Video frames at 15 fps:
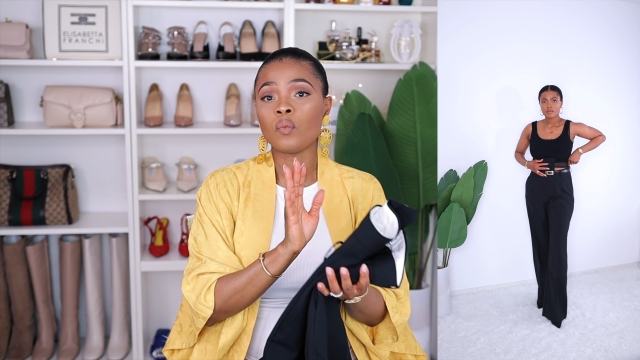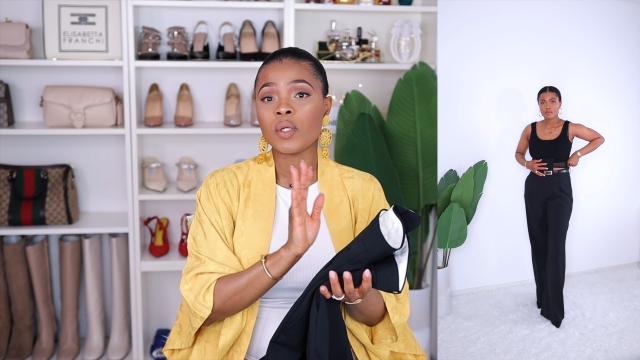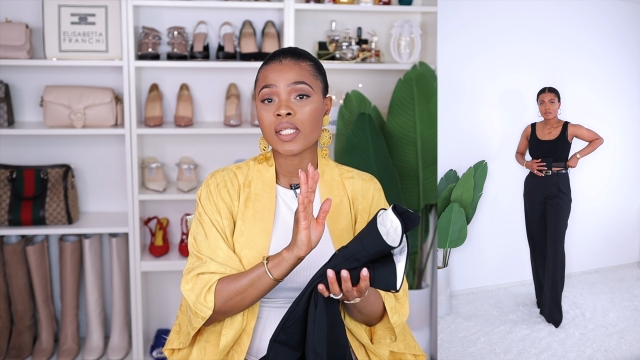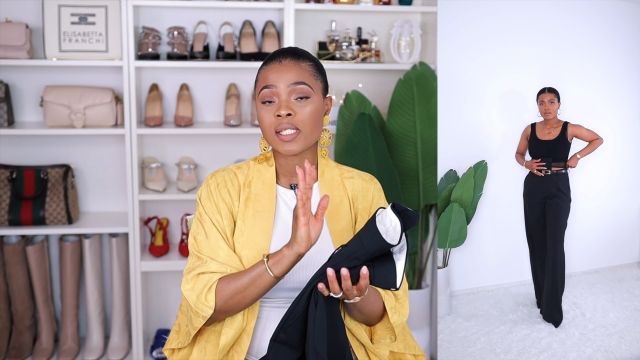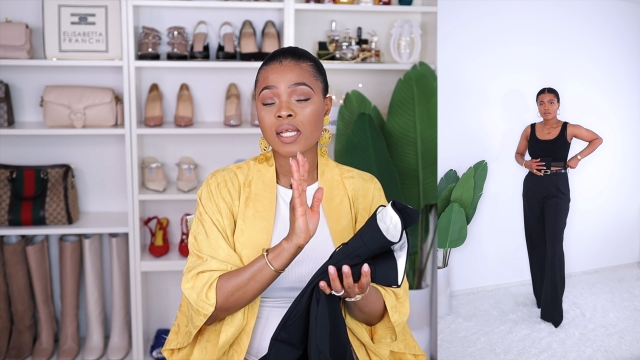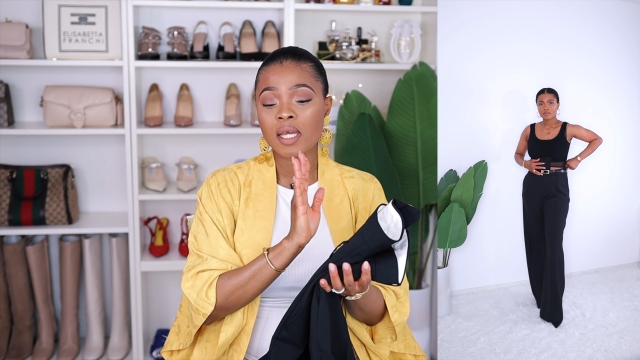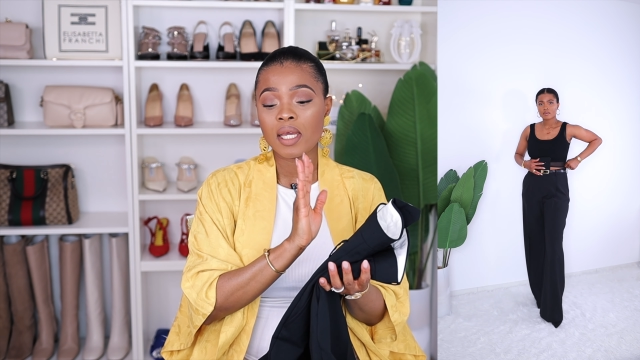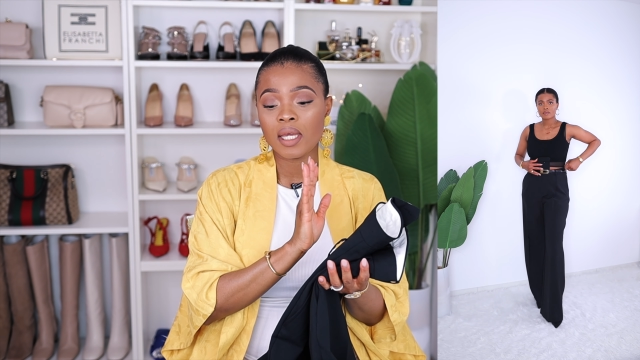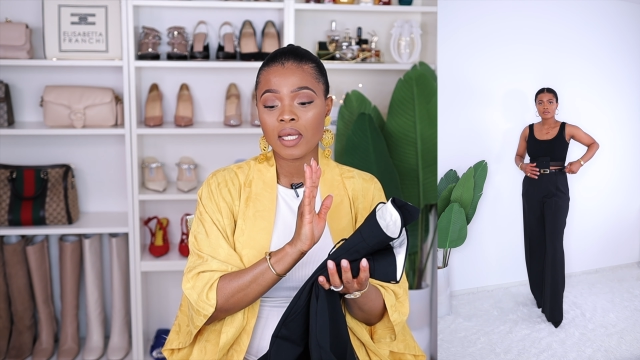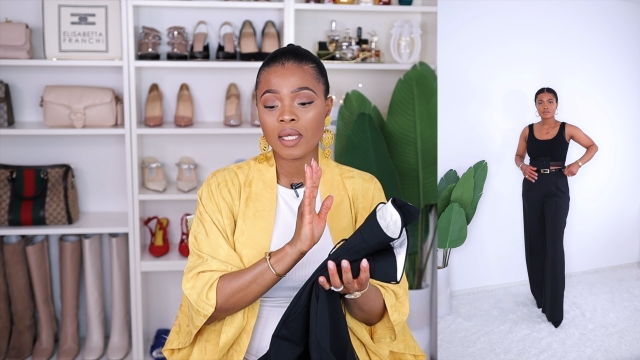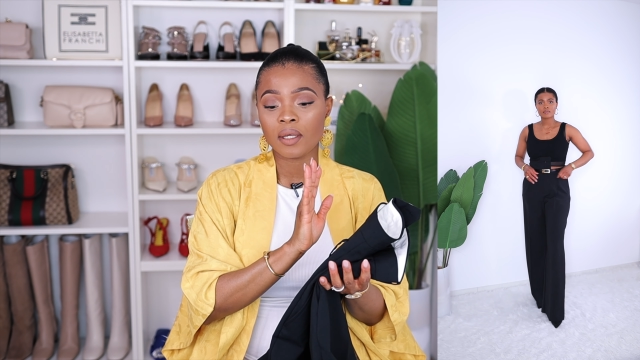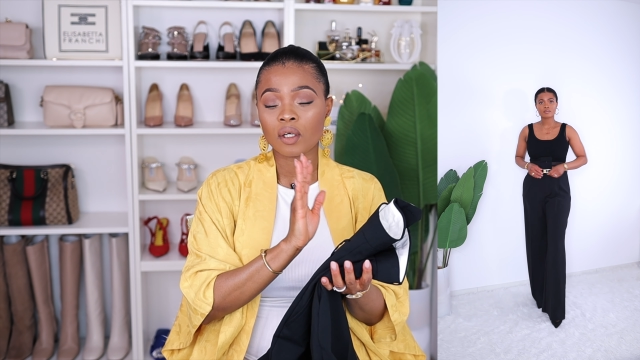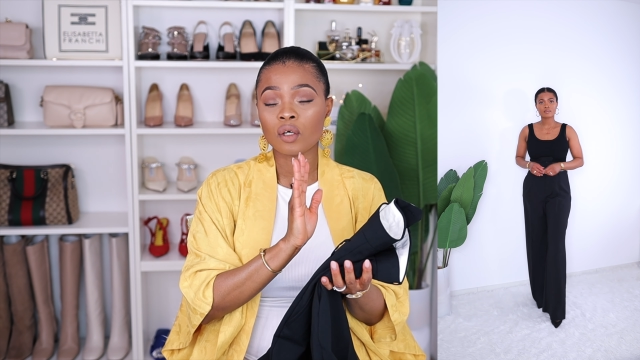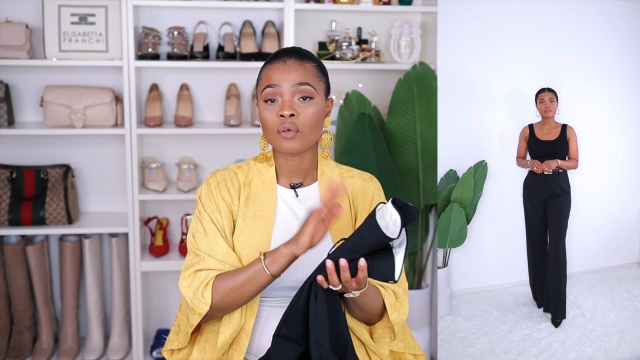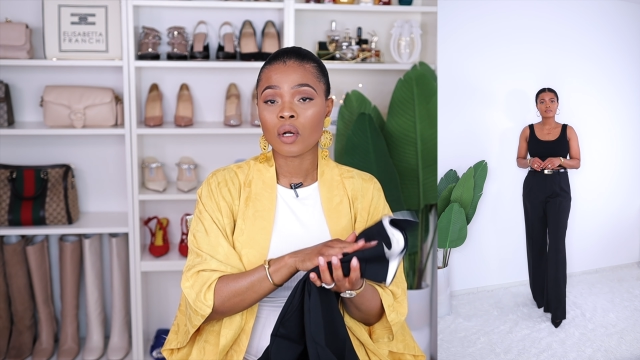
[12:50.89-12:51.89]
with
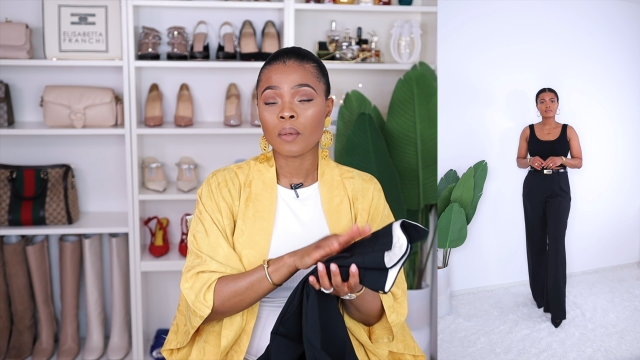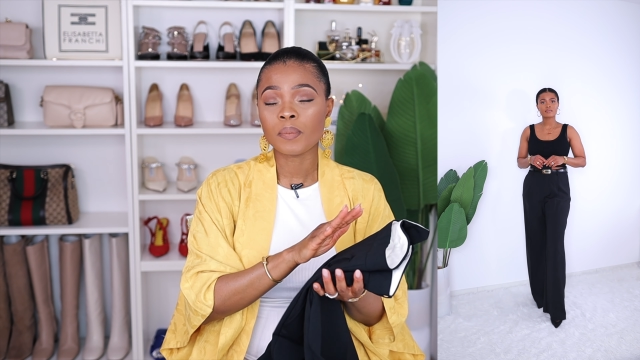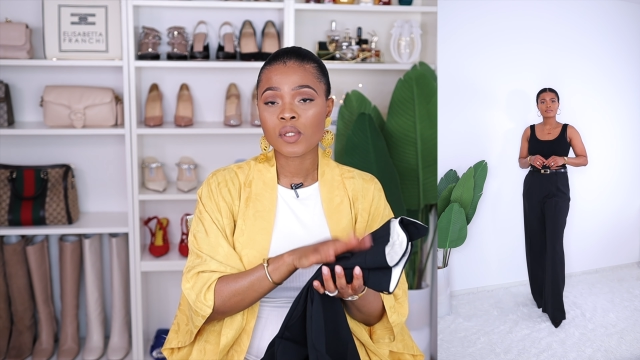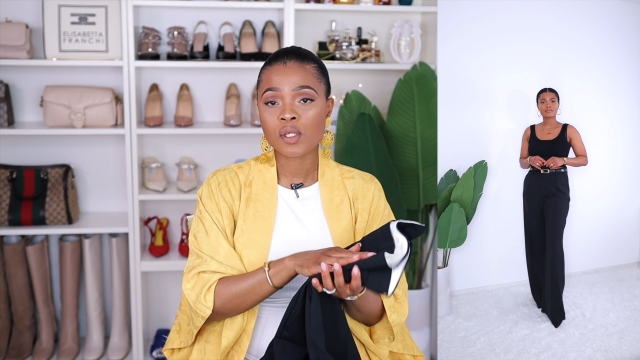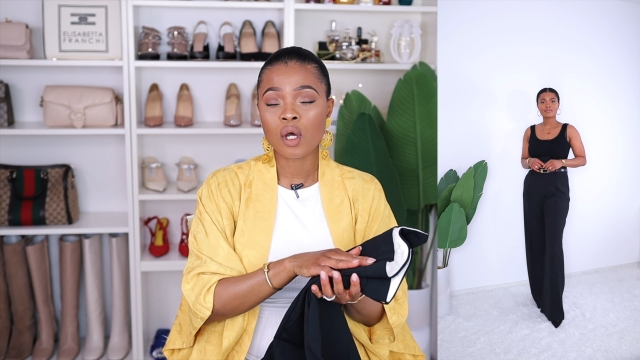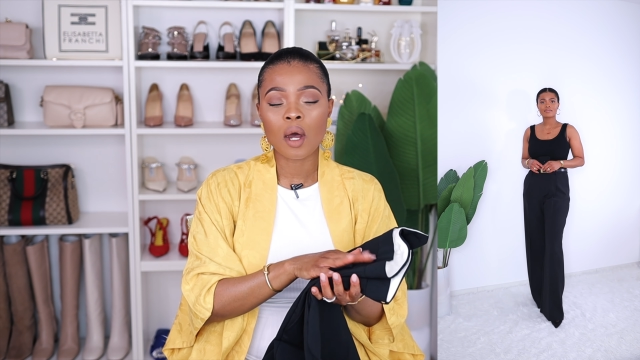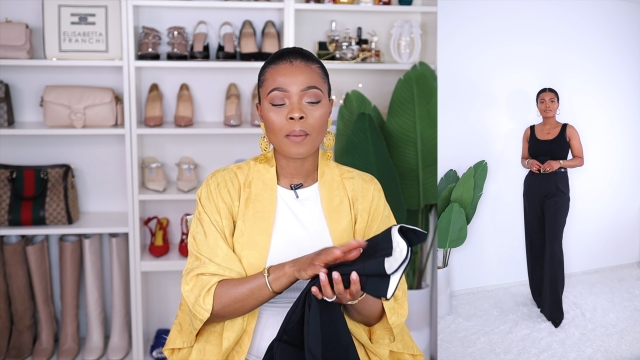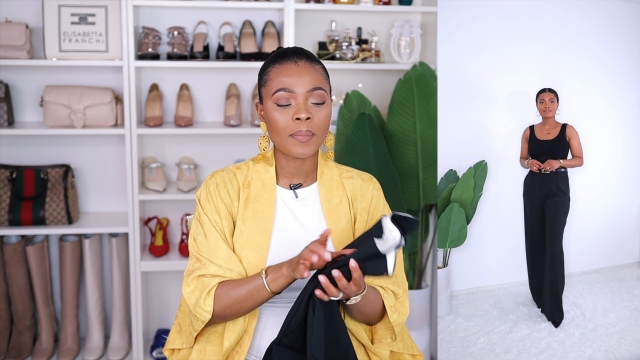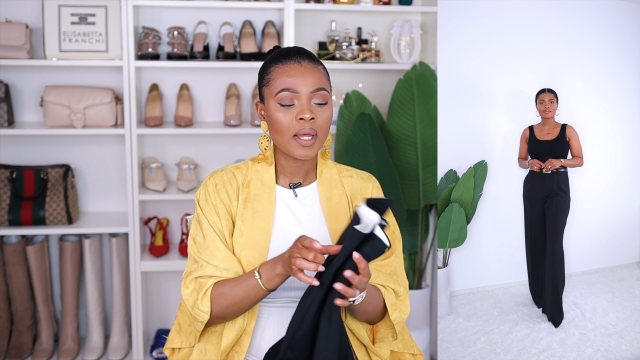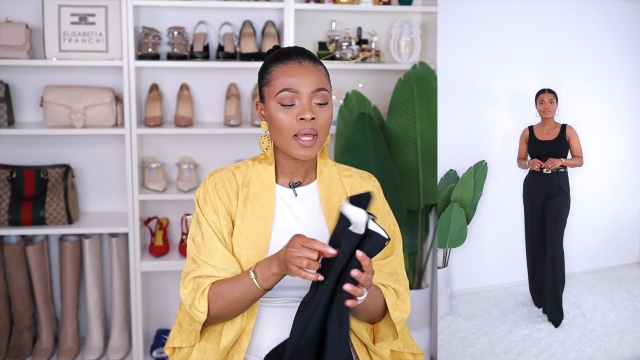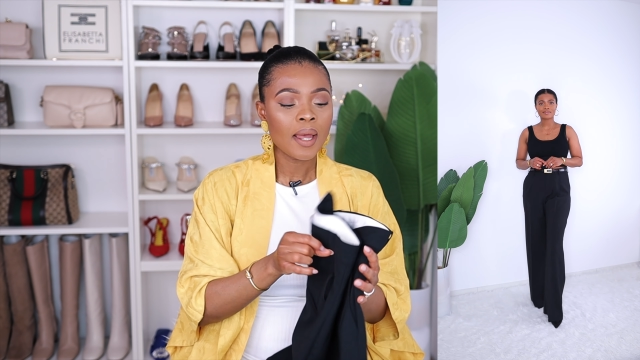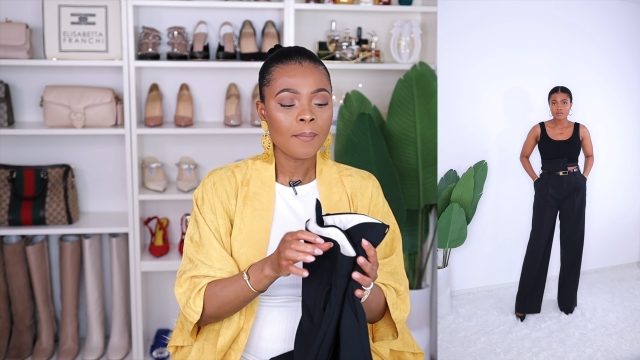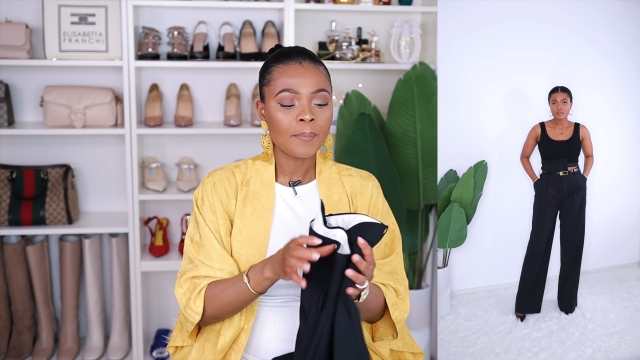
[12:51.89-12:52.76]
a crop top,